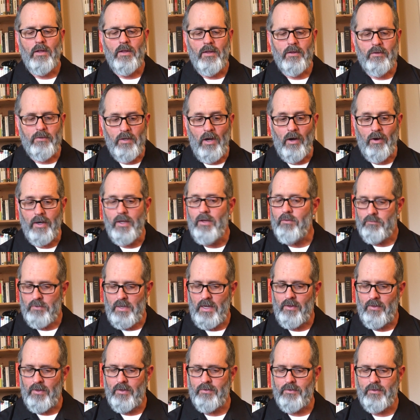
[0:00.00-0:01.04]
Sorry,
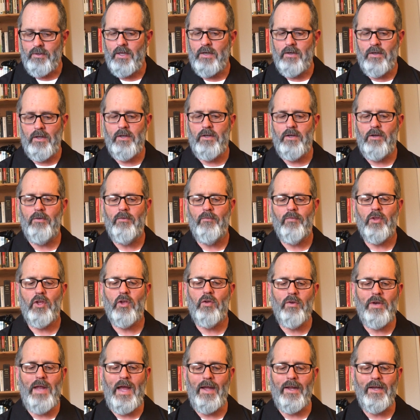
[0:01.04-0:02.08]
now let's continue.
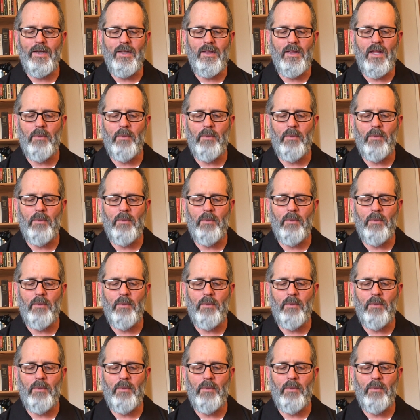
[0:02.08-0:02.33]
Uniting